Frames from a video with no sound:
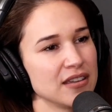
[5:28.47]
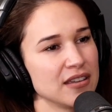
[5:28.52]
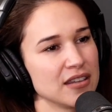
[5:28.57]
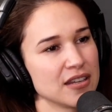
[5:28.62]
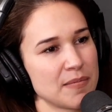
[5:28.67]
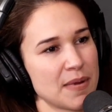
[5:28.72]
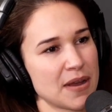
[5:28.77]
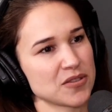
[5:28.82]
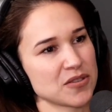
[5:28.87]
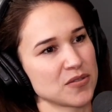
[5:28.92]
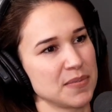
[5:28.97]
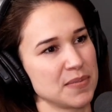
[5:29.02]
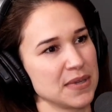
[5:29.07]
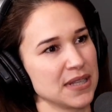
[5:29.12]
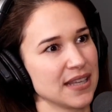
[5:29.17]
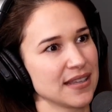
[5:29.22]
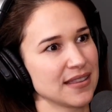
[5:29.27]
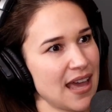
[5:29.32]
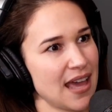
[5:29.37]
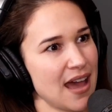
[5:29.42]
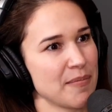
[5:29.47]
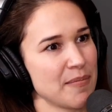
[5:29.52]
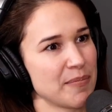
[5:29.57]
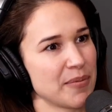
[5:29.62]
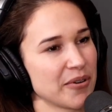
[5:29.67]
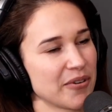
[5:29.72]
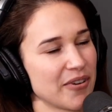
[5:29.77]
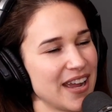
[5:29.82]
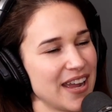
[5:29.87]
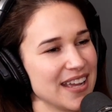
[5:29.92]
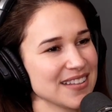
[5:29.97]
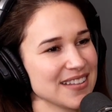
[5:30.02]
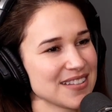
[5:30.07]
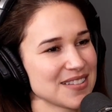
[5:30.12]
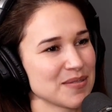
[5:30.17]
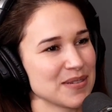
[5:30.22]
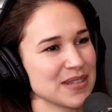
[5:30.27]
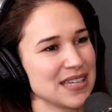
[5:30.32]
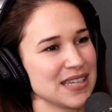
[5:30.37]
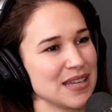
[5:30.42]
Your best would be like the apple, right?
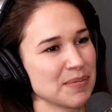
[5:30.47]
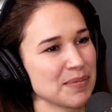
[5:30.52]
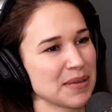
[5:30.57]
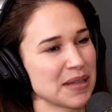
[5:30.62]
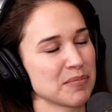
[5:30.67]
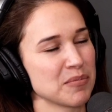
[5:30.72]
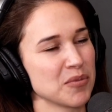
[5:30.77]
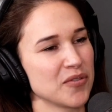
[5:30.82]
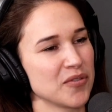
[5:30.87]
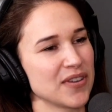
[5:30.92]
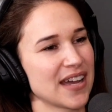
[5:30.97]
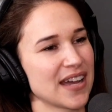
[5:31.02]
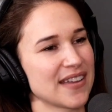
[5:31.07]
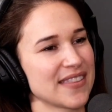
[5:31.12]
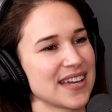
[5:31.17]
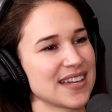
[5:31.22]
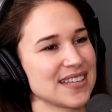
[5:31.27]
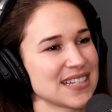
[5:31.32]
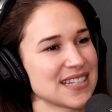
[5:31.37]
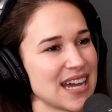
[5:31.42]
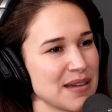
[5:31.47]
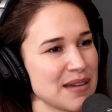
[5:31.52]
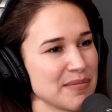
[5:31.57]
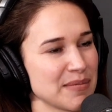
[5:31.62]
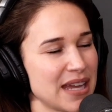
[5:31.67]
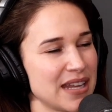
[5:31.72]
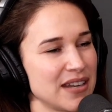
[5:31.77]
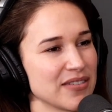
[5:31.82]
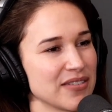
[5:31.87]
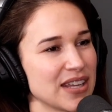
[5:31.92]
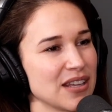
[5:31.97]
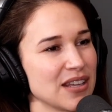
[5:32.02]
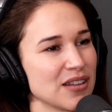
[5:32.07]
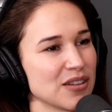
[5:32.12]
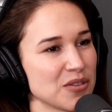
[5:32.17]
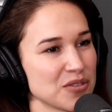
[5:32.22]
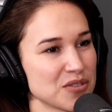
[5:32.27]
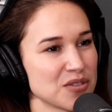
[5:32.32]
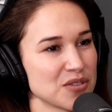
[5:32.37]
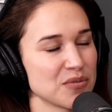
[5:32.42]
So we can keep like moving on that timeline of getting
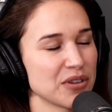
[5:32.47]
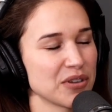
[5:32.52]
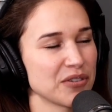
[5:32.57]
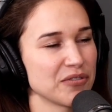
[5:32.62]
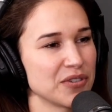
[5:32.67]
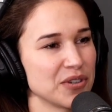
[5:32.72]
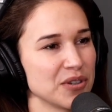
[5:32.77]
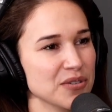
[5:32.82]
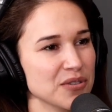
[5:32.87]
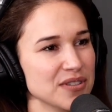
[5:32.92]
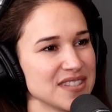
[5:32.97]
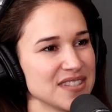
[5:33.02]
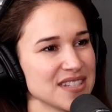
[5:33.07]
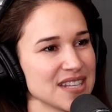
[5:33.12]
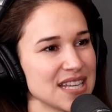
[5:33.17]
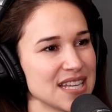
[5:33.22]
closer to real foods,